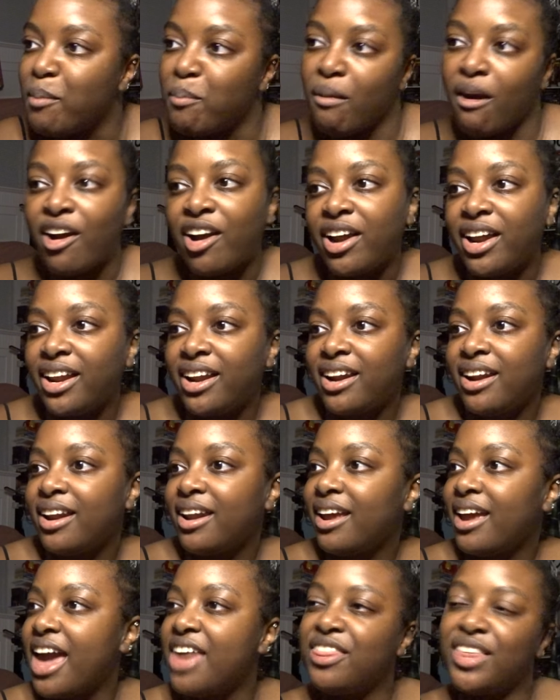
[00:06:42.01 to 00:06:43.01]
Martin,
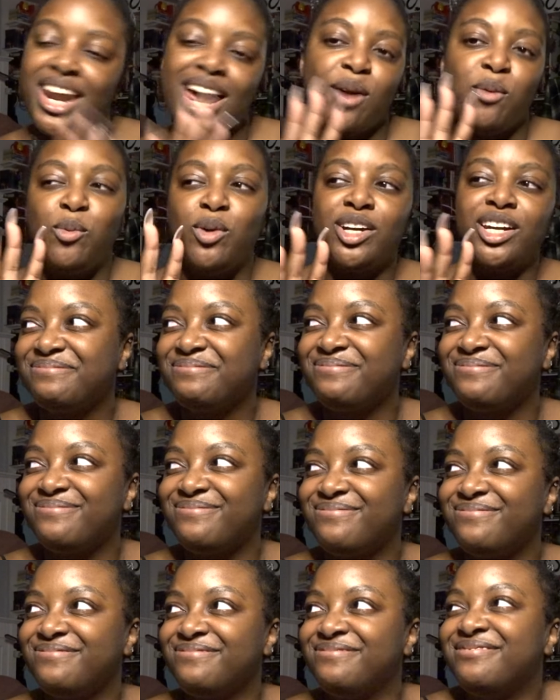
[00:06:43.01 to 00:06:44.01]
and then I wouldn't.
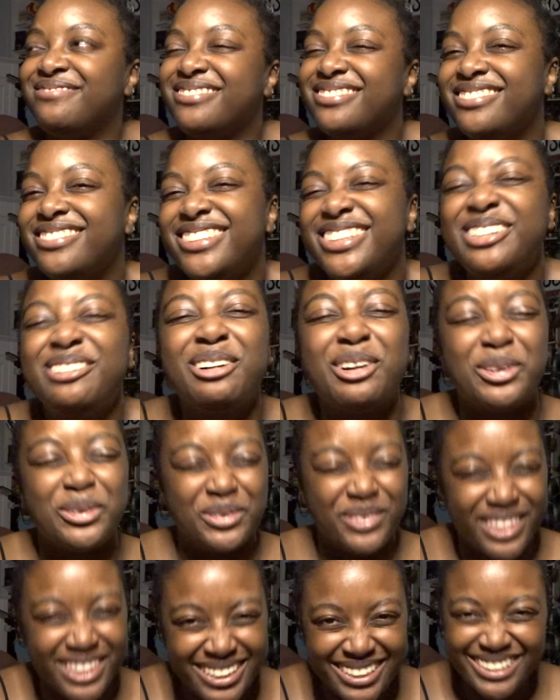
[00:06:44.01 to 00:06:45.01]
You girl,
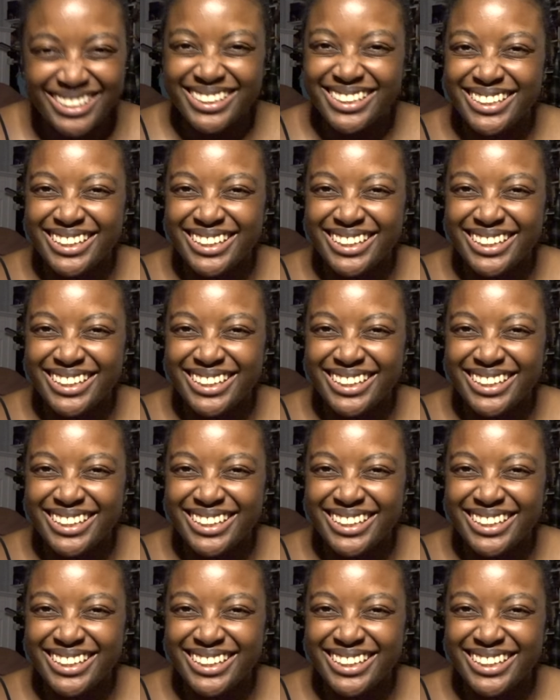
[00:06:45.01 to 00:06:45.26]
what?